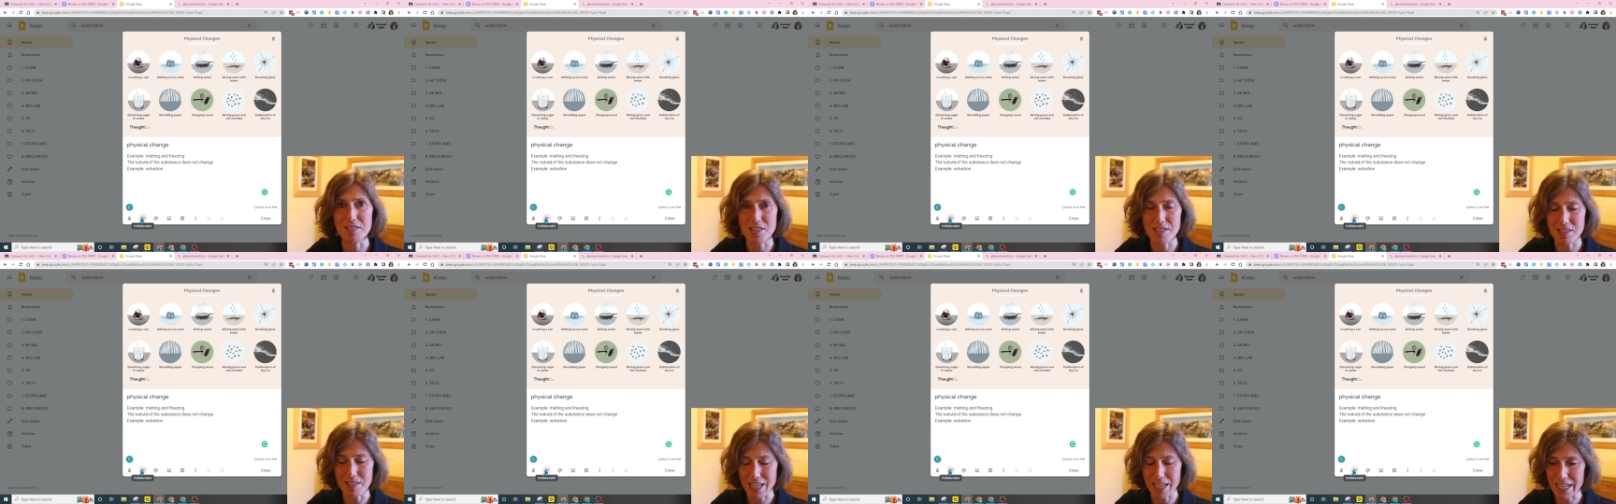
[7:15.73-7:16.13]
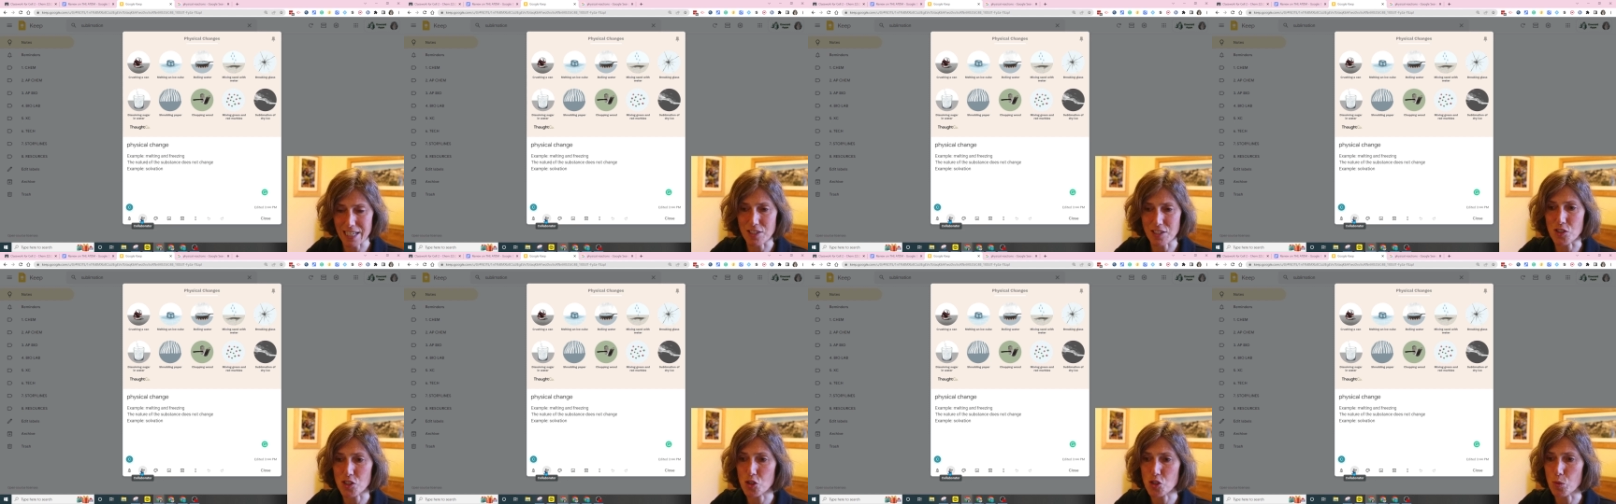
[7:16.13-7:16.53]

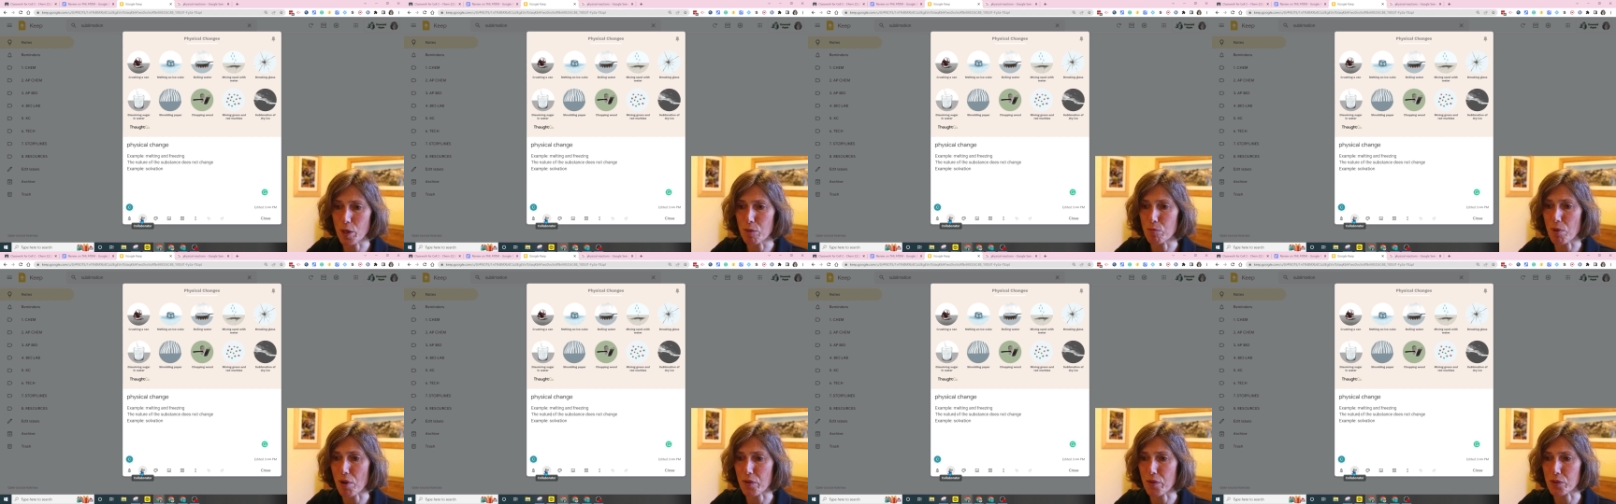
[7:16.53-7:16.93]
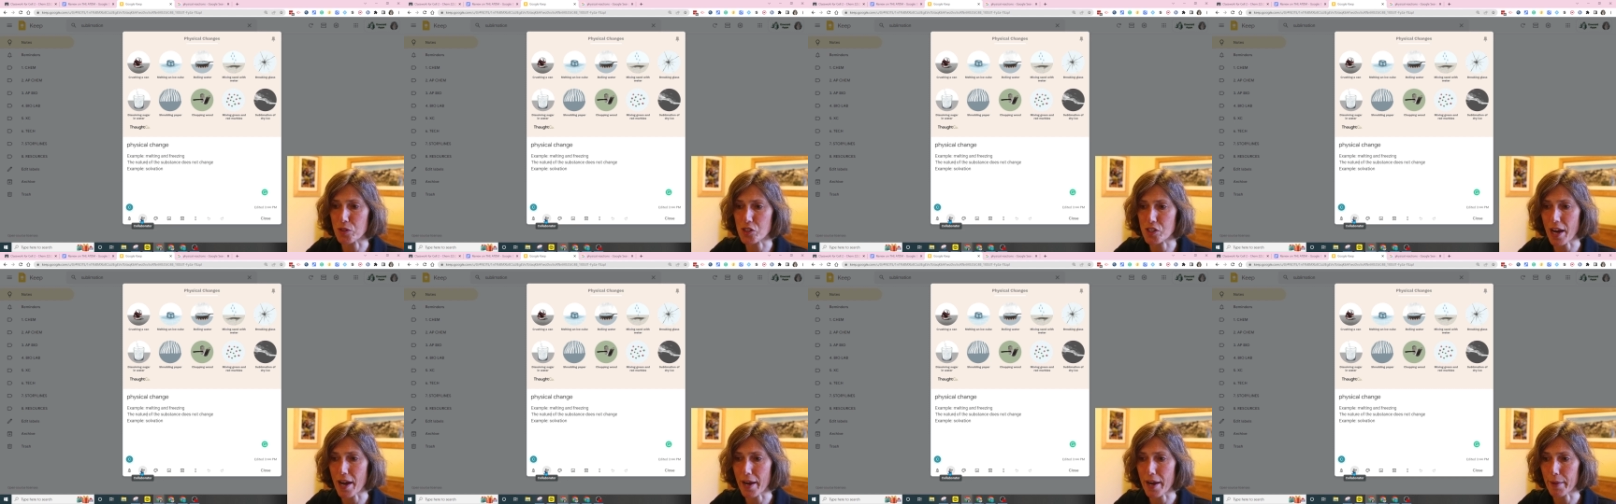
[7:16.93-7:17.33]
Aidan's twin brother
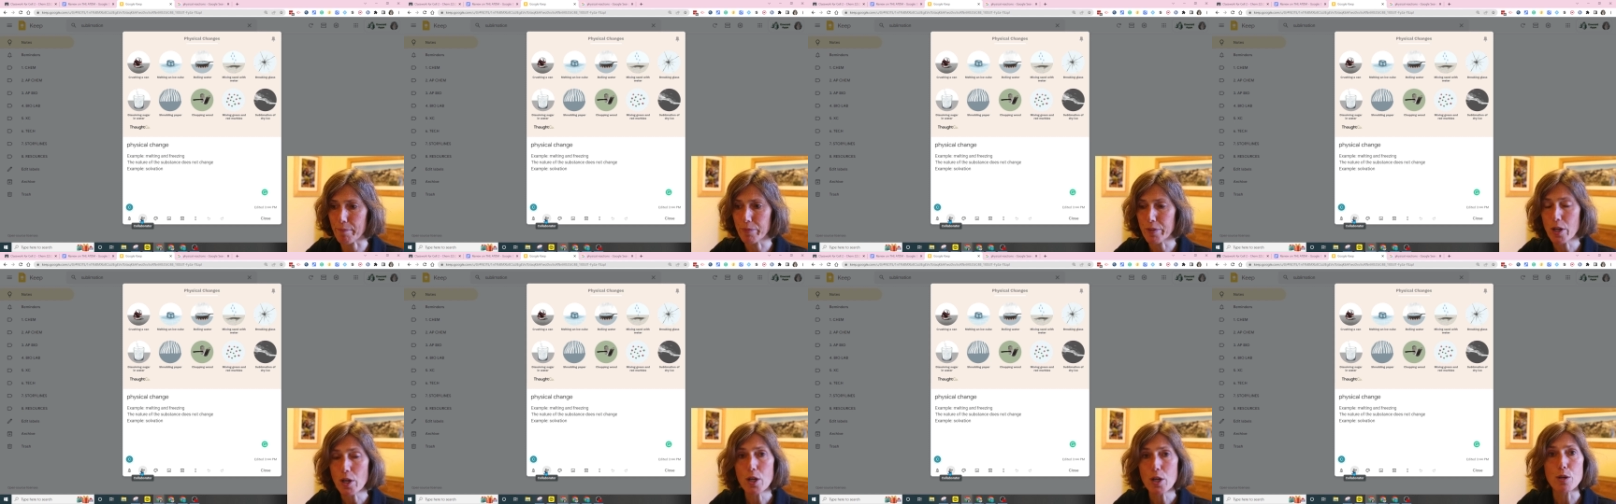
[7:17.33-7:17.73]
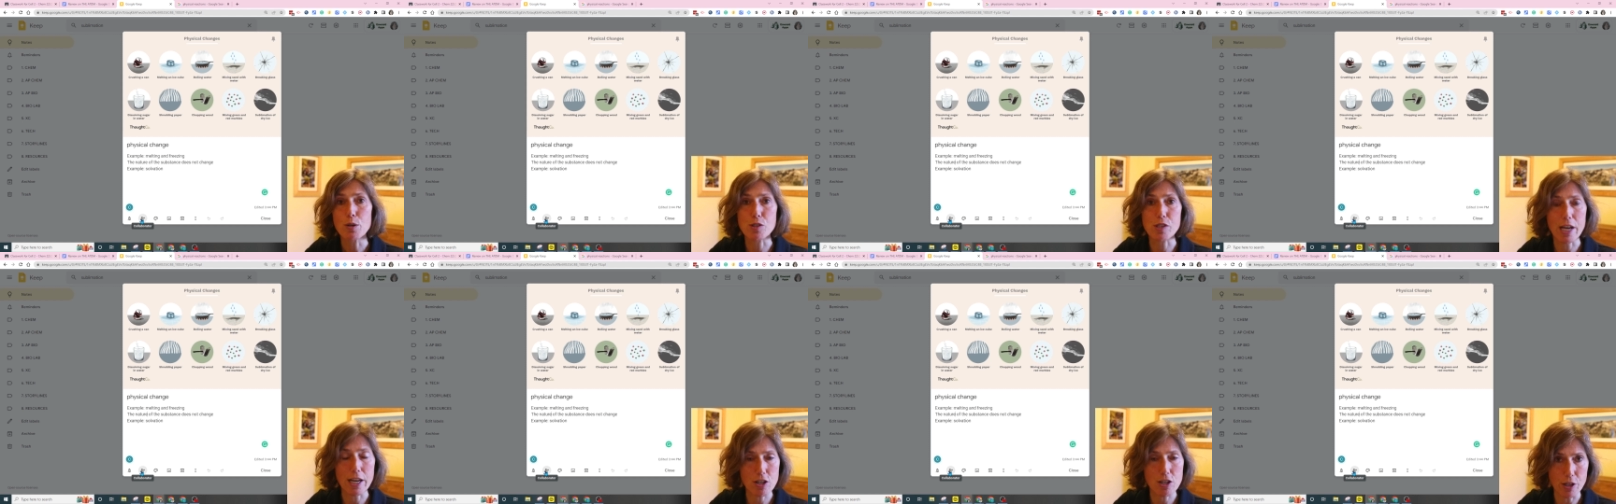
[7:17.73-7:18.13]
Sky, who's
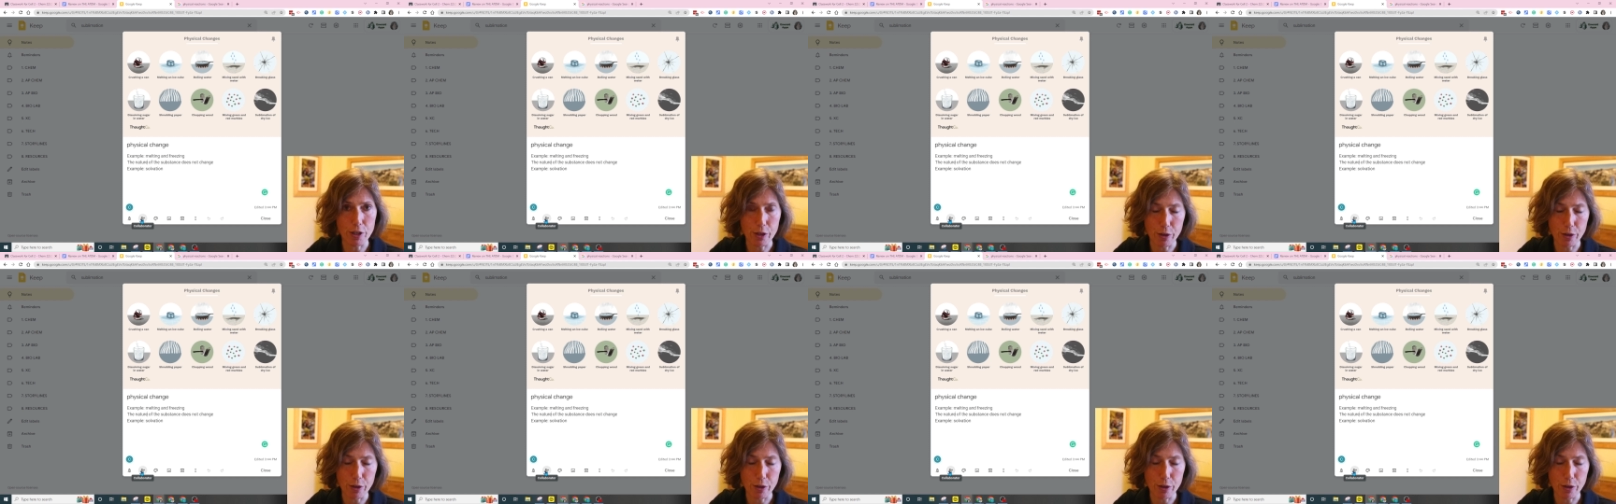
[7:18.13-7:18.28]
actually